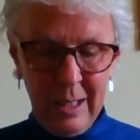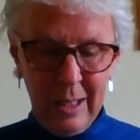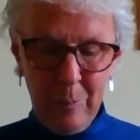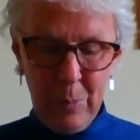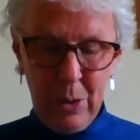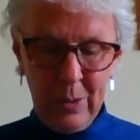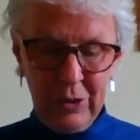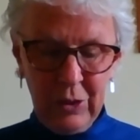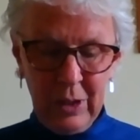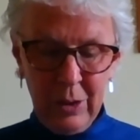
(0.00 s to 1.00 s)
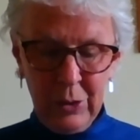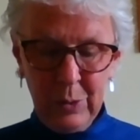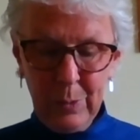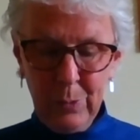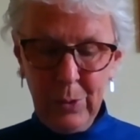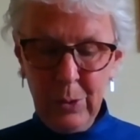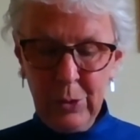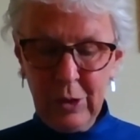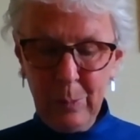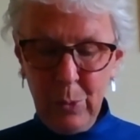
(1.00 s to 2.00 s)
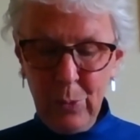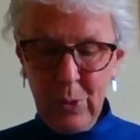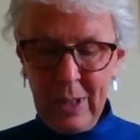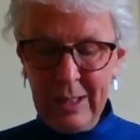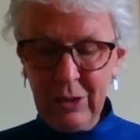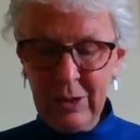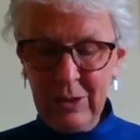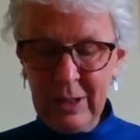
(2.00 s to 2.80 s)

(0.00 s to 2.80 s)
employs the use of a few simple phrases